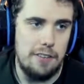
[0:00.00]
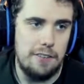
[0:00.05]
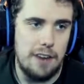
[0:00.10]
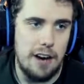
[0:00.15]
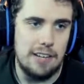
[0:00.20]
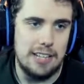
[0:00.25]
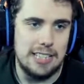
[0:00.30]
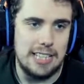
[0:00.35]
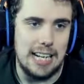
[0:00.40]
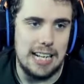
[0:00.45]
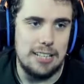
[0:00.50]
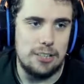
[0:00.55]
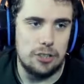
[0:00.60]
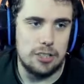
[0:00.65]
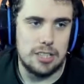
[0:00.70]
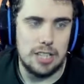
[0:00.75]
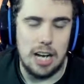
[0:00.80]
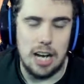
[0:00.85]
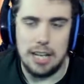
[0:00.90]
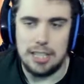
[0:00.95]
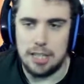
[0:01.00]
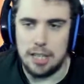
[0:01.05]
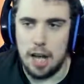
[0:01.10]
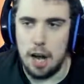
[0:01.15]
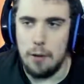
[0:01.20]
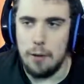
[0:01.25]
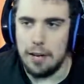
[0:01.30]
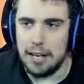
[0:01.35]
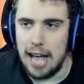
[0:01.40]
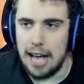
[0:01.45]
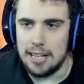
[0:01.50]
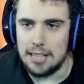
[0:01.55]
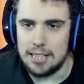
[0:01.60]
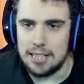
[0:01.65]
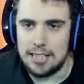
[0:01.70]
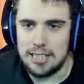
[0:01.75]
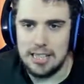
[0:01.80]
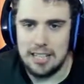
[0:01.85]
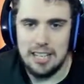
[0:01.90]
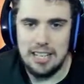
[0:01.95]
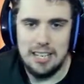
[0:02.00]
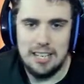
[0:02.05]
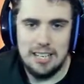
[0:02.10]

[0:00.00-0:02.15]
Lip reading: very dangerous side to go against,